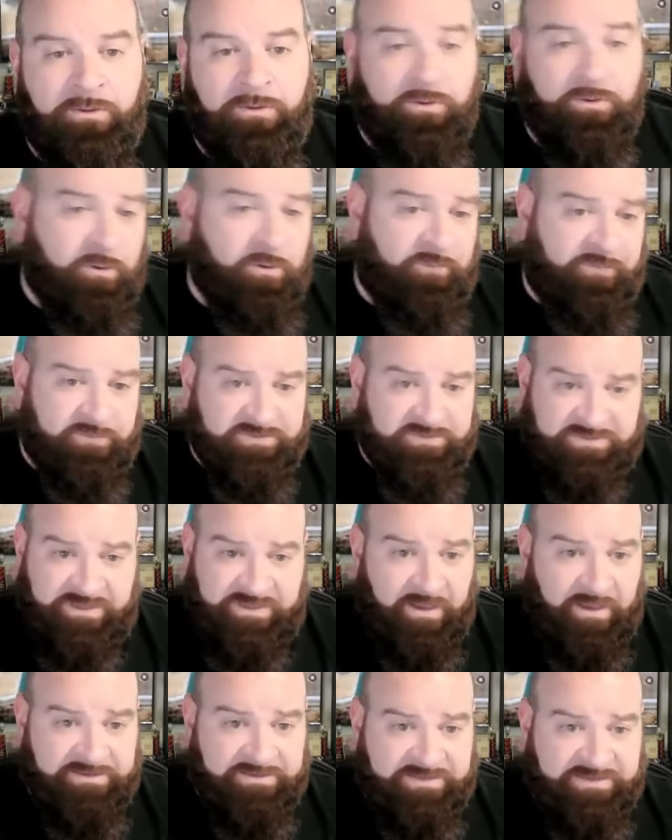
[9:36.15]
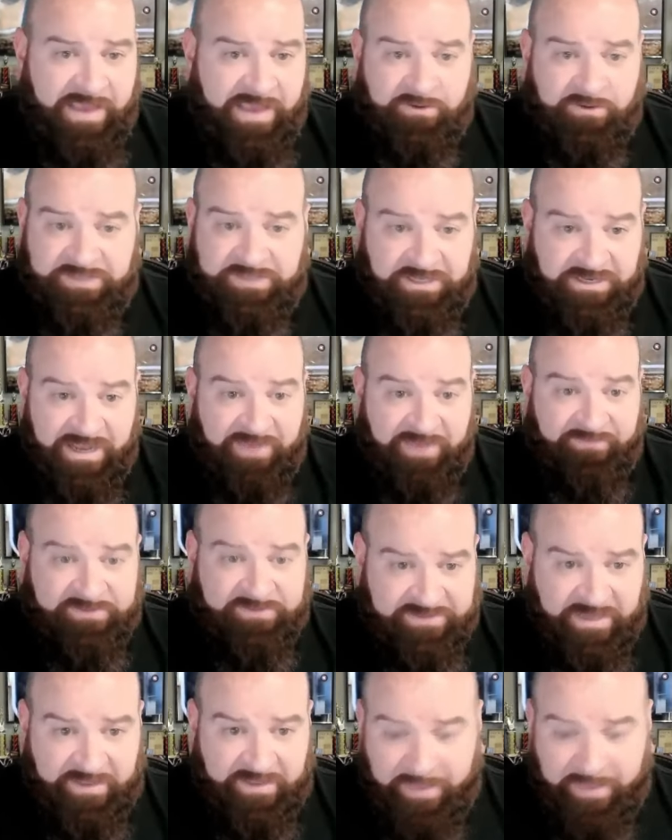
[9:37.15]
You know, if it was Deion Sanders, he'd never
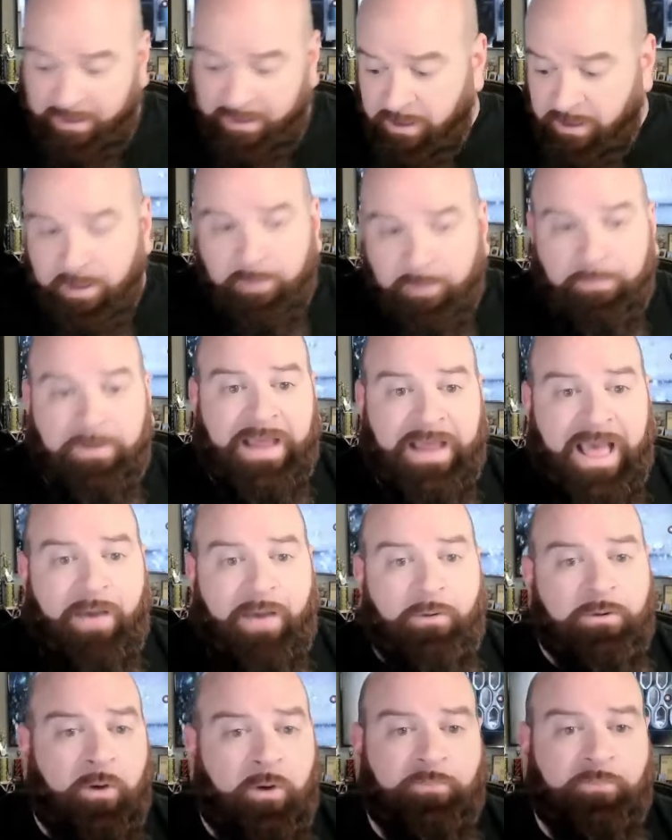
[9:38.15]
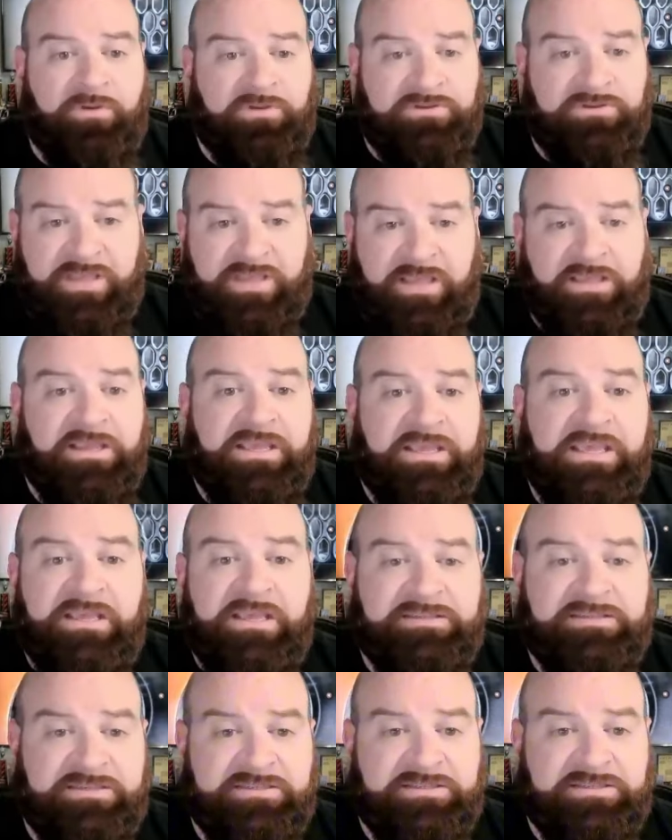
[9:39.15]
say that. But I would hope they'd say,
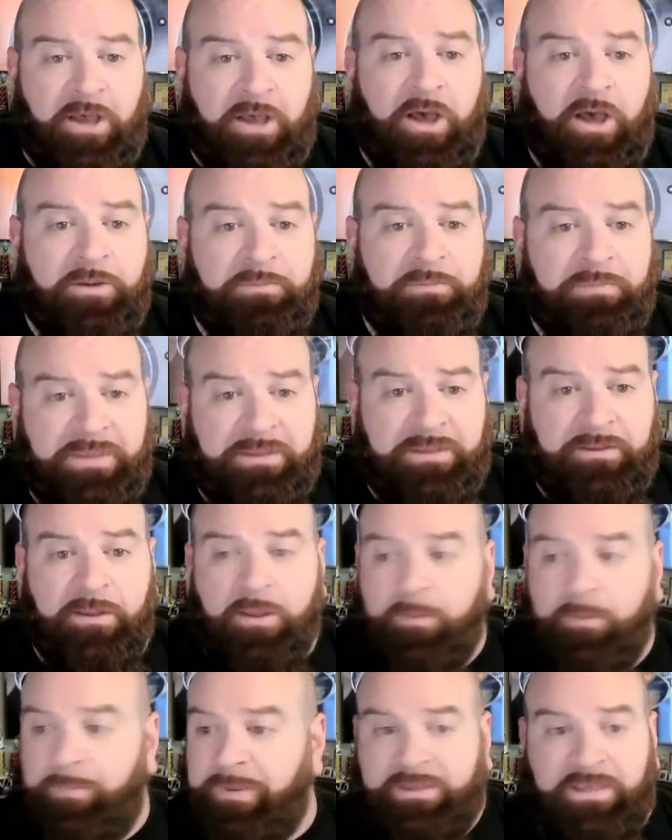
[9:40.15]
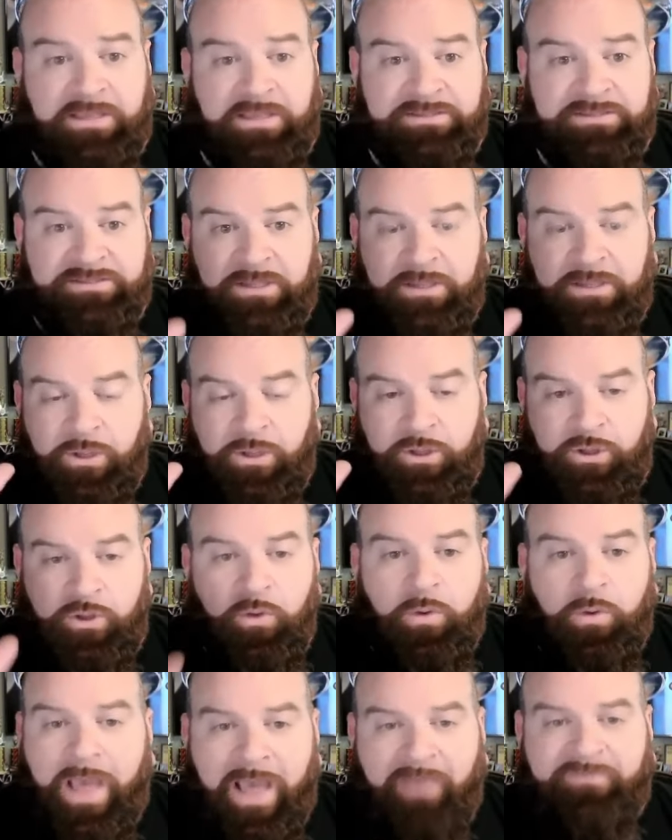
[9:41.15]
this is on me, because
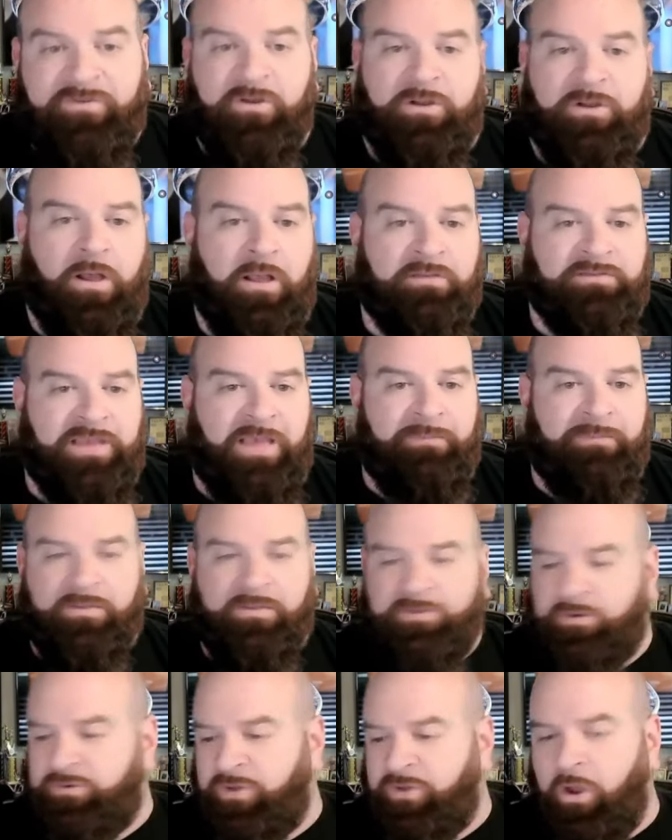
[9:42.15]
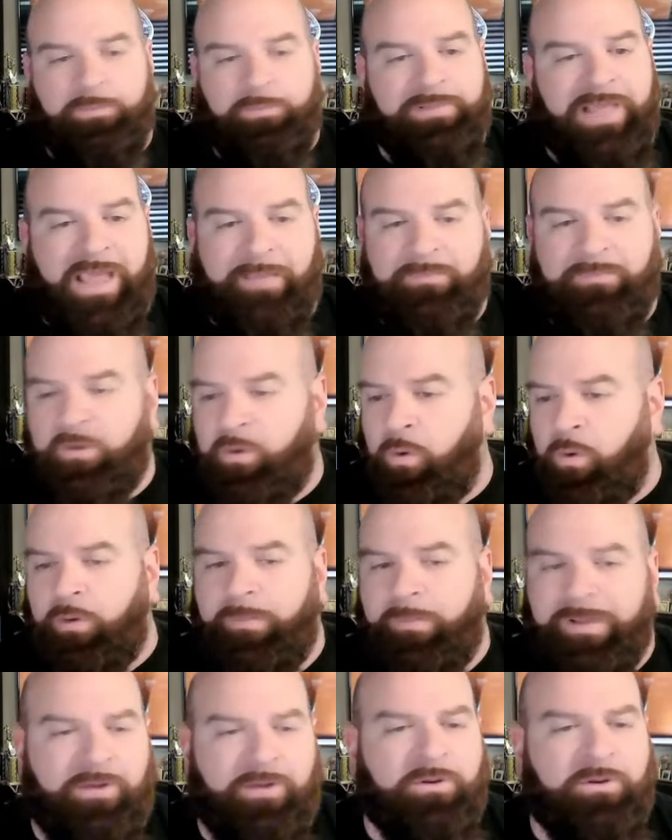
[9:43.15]
you have to call timeout there. Don't blame the
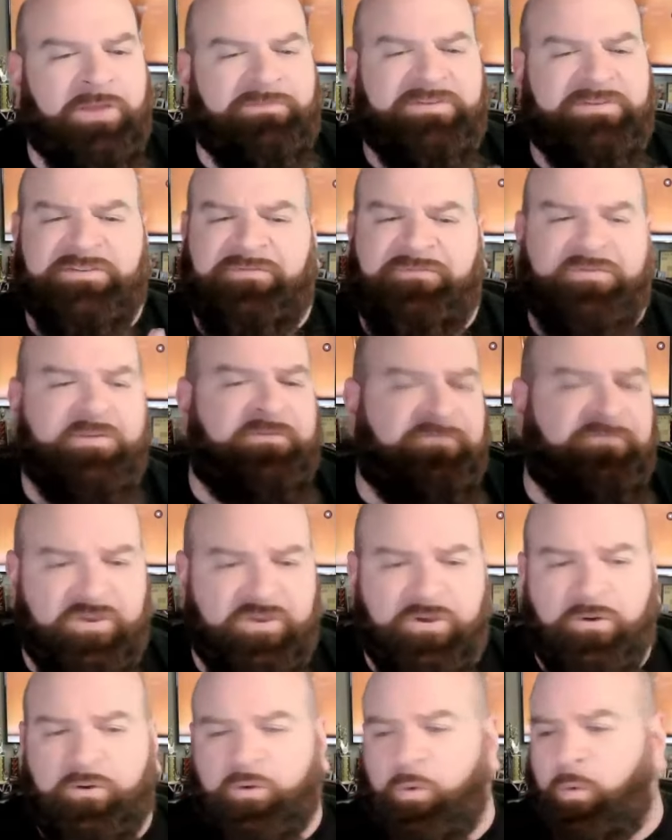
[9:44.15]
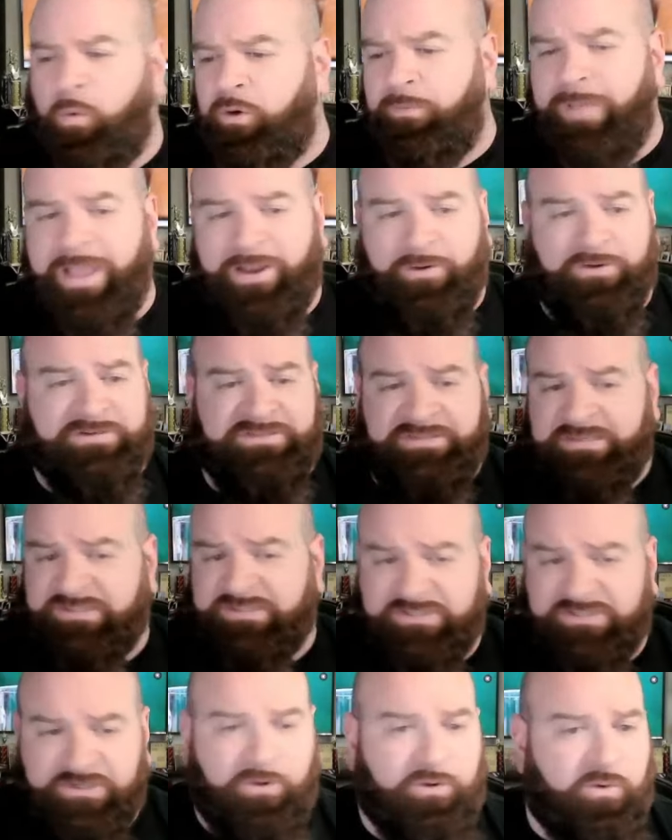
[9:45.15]
quarterback. I don't care if he's a fifth-year quarterback or a
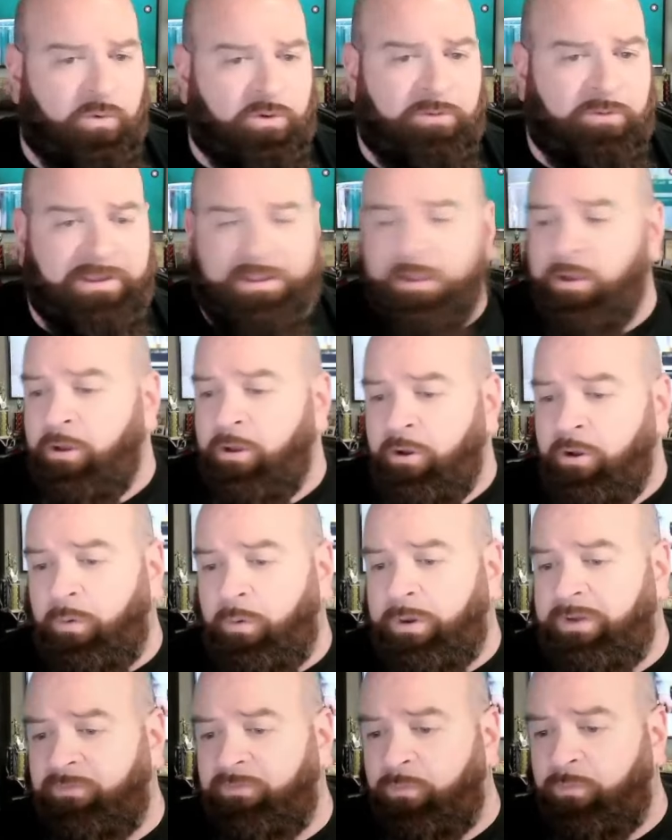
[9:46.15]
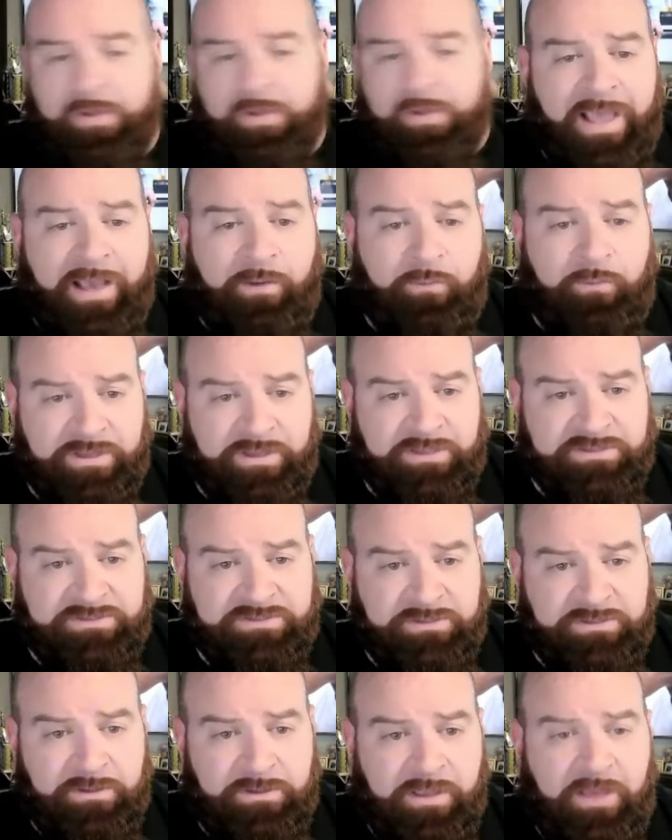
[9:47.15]
sixth-year quarterback or whatever Will Howard
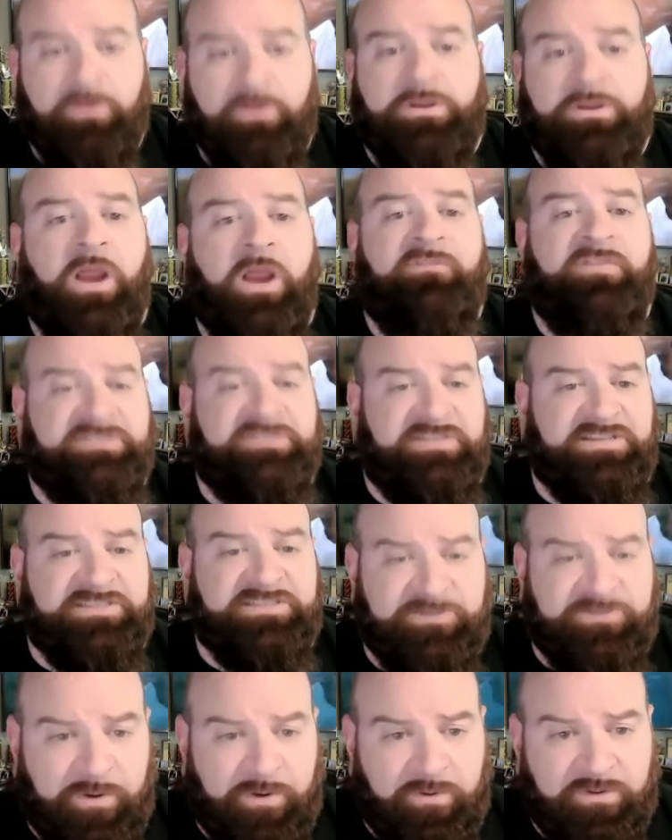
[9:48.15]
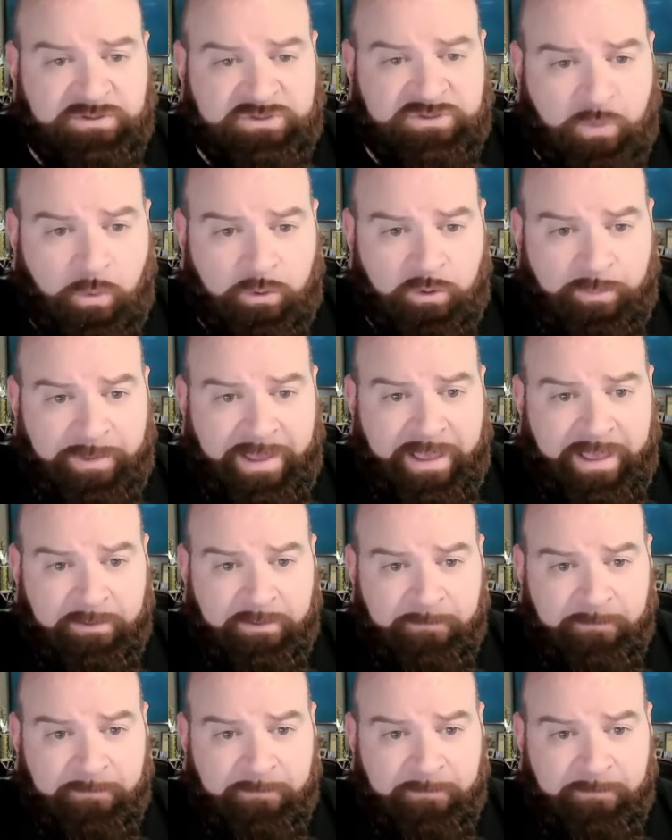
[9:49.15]
is. I don't care if he's an experienced quarterback.